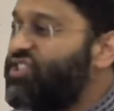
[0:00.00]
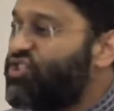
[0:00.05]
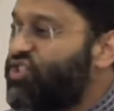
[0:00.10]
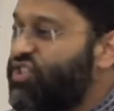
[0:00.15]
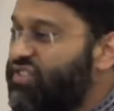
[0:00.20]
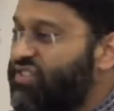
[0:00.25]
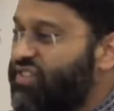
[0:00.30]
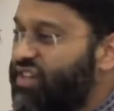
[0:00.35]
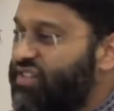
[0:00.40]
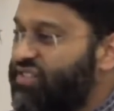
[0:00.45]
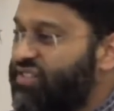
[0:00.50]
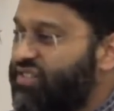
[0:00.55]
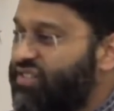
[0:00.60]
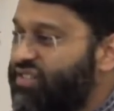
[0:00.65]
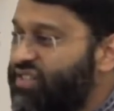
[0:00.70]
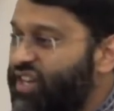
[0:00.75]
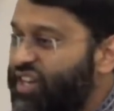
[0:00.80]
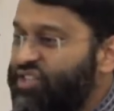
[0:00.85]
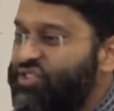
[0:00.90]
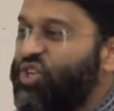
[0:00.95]
teaches
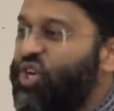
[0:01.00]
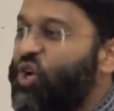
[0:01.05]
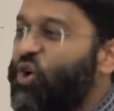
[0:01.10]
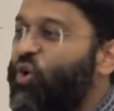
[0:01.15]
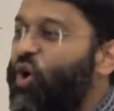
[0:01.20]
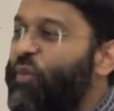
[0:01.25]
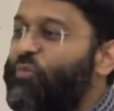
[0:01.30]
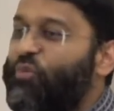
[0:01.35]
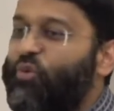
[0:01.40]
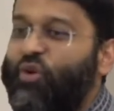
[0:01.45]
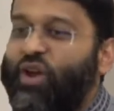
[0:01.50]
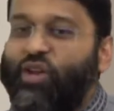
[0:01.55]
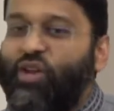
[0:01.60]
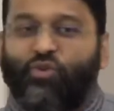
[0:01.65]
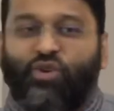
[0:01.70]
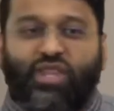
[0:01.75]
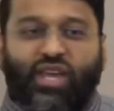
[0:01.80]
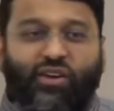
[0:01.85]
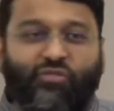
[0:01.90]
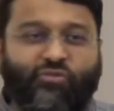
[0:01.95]
us to
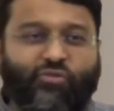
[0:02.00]
cooperate with